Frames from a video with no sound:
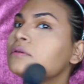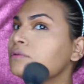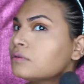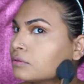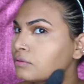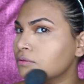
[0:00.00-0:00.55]

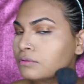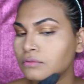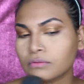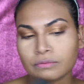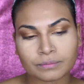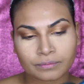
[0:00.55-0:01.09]

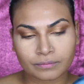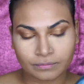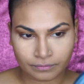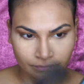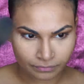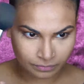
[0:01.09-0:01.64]

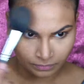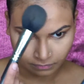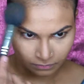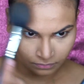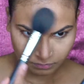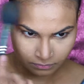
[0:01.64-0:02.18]

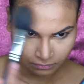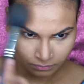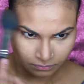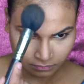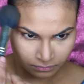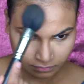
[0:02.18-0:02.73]

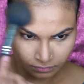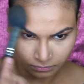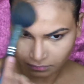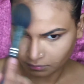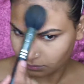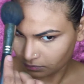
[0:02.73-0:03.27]

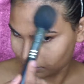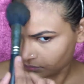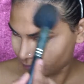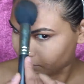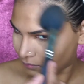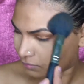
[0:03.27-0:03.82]

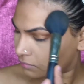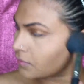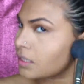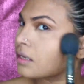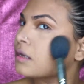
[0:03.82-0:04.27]
Nobody speaks.